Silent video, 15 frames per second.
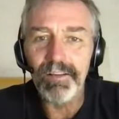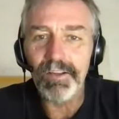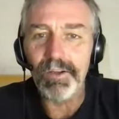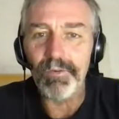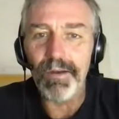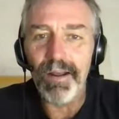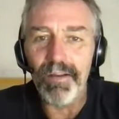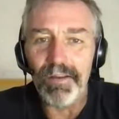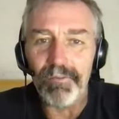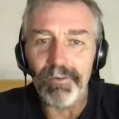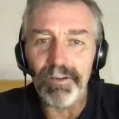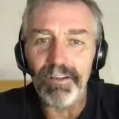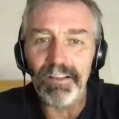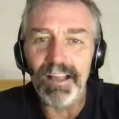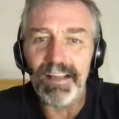looking around
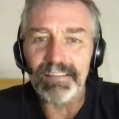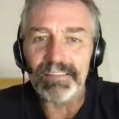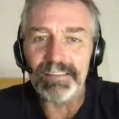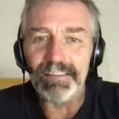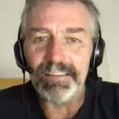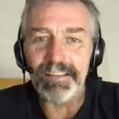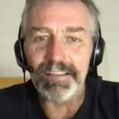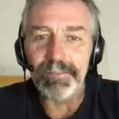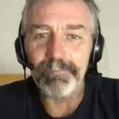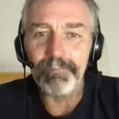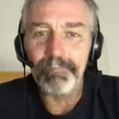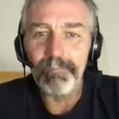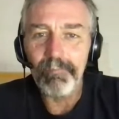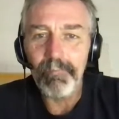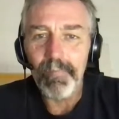and realizing
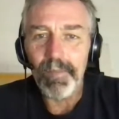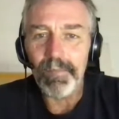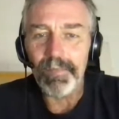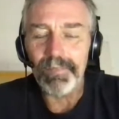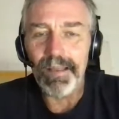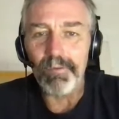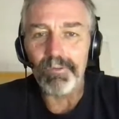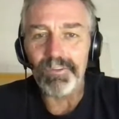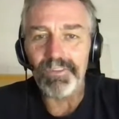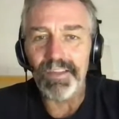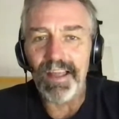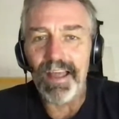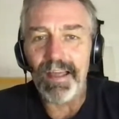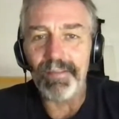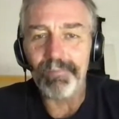that
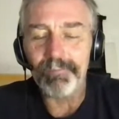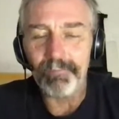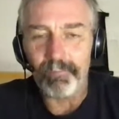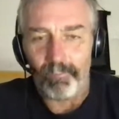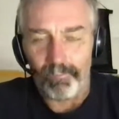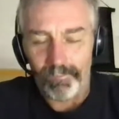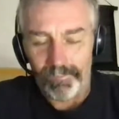was that.